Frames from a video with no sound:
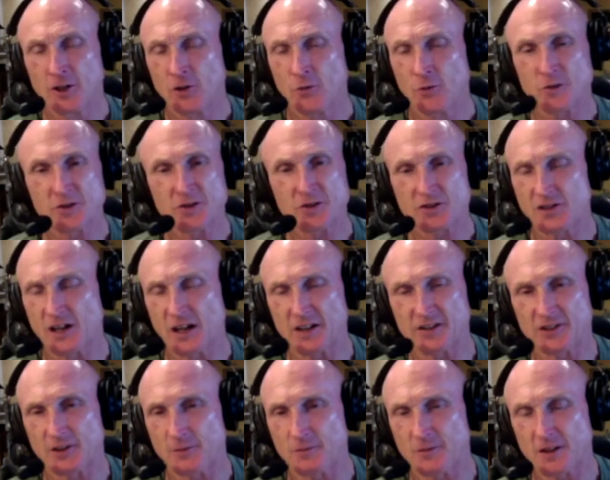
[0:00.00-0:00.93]
which is
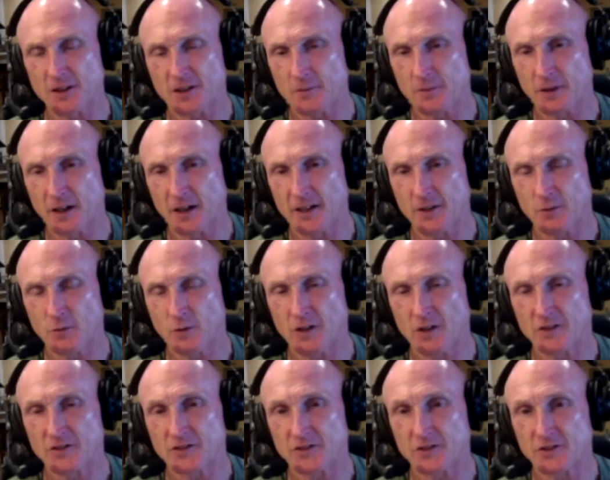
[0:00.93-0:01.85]
not something the body
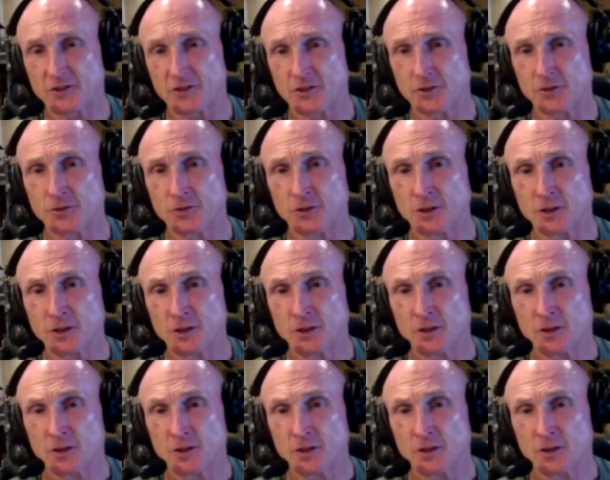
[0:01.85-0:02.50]
wants to do,